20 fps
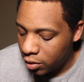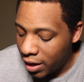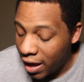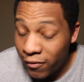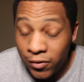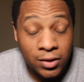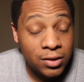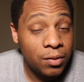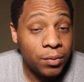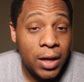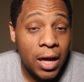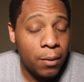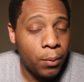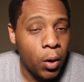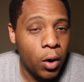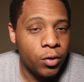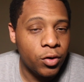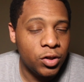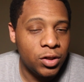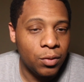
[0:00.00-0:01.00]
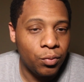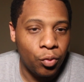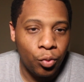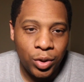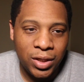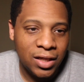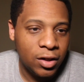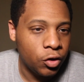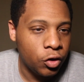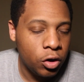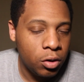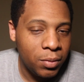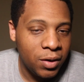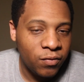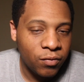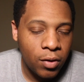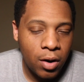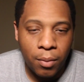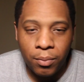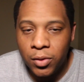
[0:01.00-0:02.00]
having some kind of partnership where we get a little bit
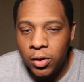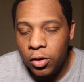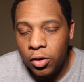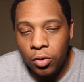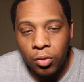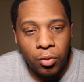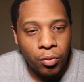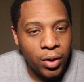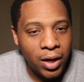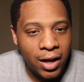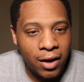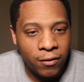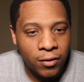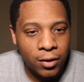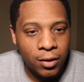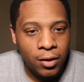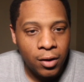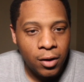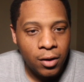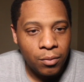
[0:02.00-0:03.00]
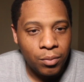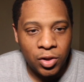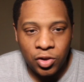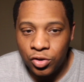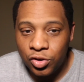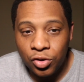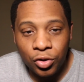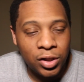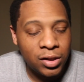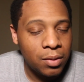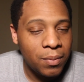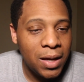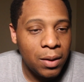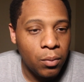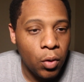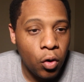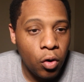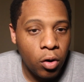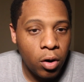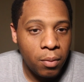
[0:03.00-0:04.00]
from you or whatever, but you still get to make
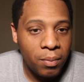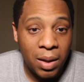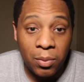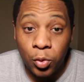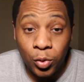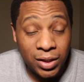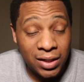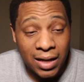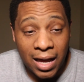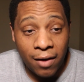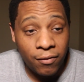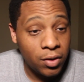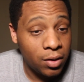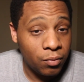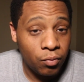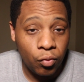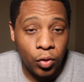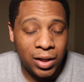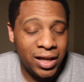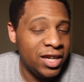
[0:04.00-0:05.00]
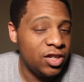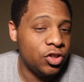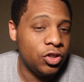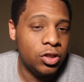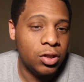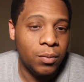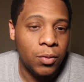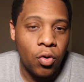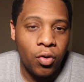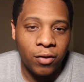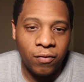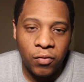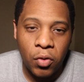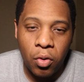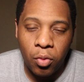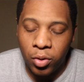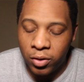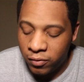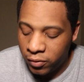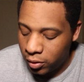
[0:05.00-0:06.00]
more. Maybe we can have a relationship going
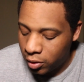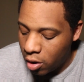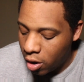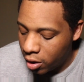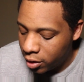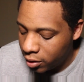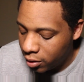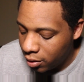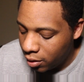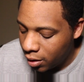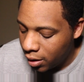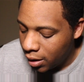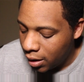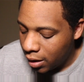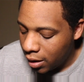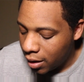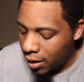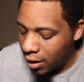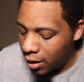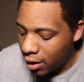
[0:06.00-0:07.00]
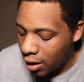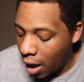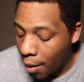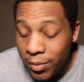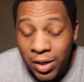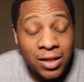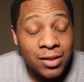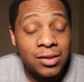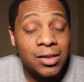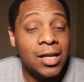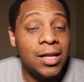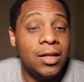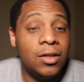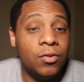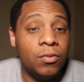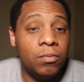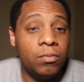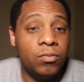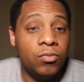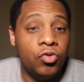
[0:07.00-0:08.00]
forward for longer. I'm going to
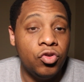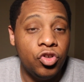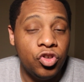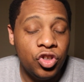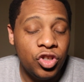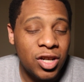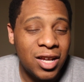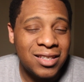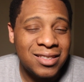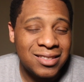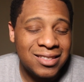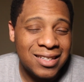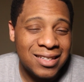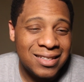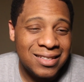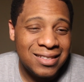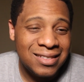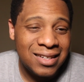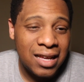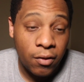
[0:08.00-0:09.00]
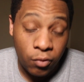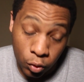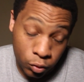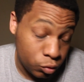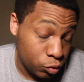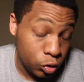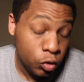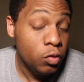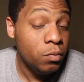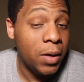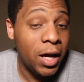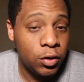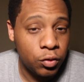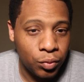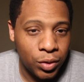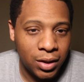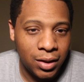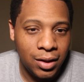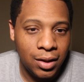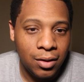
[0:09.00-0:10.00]
take just enough, or too much
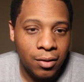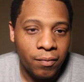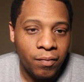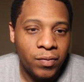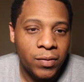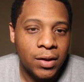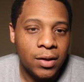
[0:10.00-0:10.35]
really,